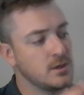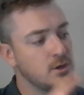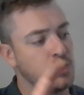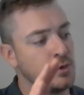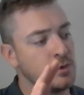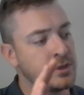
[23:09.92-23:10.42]
The
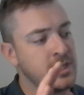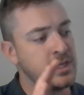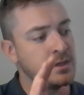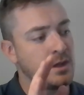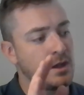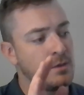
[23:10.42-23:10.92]
cool
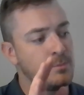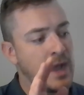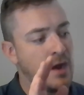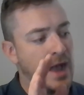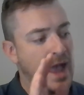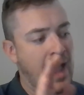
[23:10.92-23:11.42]
thing
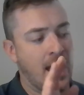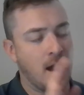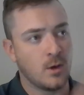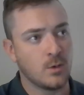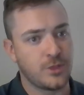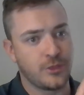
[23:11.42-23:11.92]
about
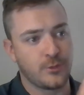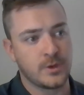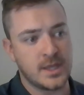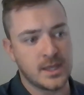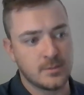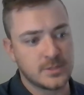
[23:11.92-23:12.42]
how
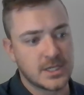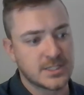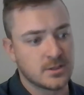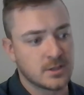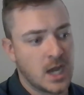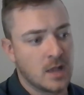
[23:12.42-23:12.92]
3M
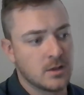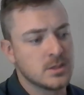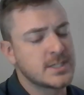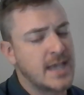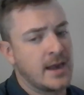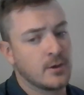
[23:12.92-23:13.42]
does their
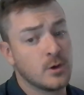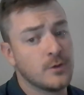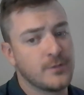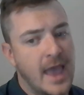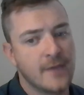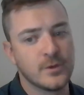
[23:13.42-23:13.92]
colors, I don't
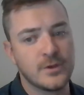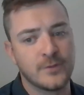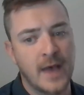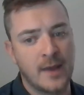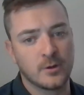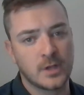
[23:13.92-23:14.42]
know if every
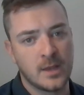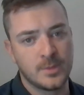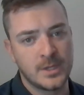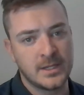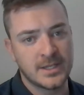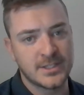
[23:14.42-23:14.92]
vinyl
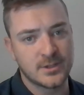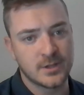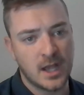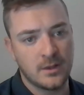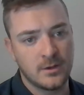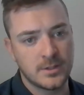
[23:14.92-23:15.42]
company does
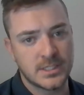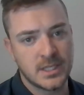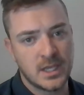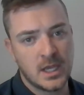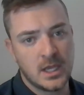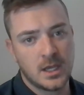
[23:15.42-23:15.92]
their
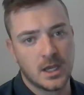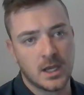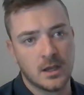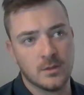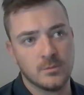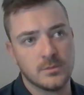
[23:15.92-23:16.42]
colors.
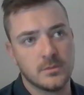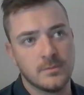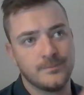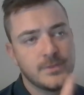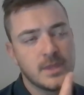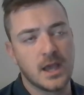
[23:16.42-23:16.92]

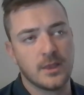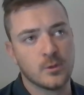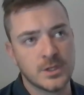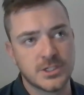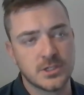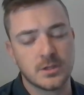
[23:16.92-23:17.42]
The
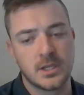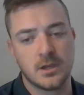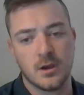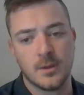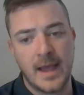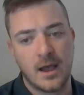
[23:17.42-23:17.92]
other ones you'll
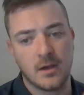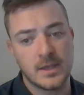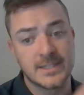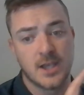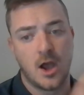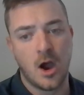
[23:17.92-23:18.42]
hear
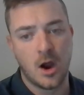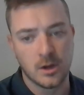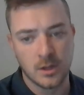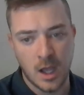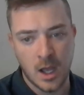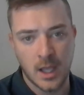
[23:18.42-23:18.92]
about is
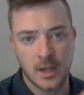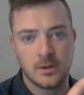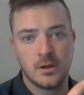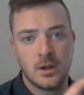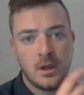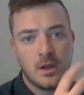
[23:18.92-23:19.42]

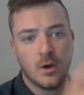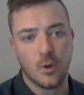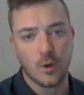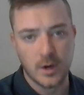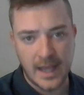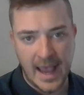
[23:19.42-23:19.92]
Arlon,
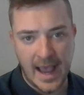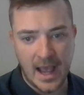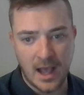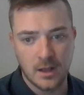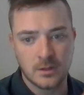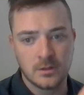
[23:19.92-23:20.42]

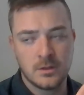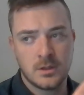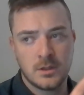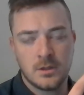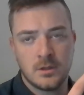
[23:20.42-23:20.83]
Oracal.